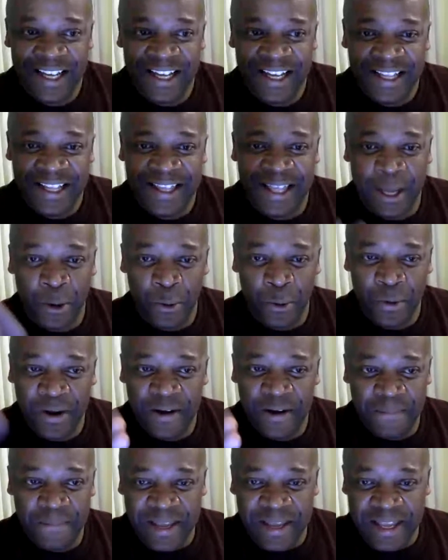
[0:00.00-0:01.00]
there will
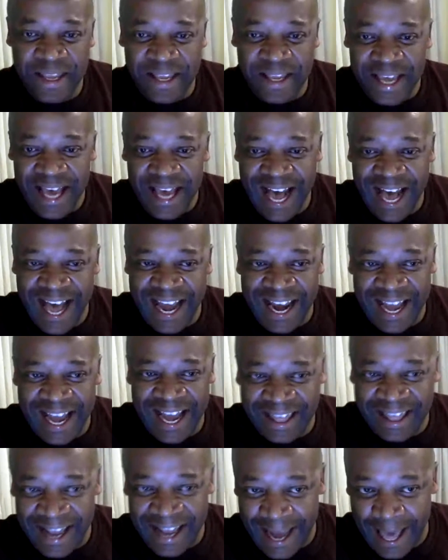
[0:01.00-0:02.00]
be another
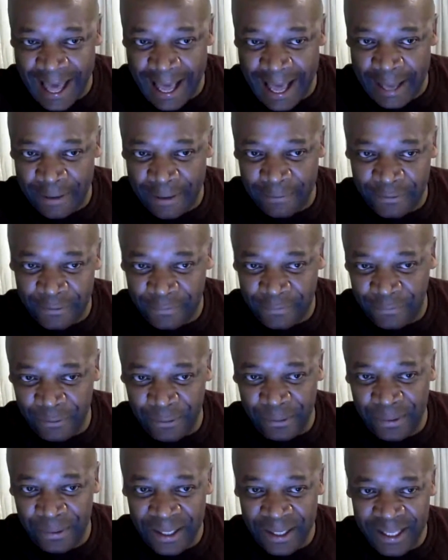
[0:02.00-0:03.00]
life for
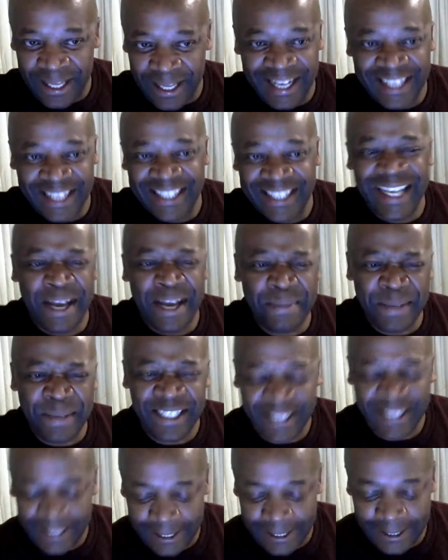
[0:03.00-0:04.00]
the next coming
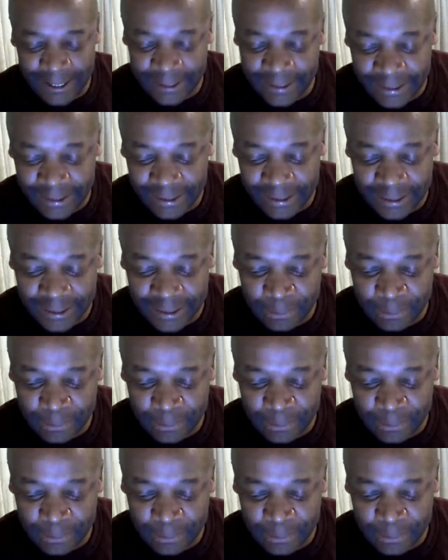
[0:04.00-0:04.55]
generations.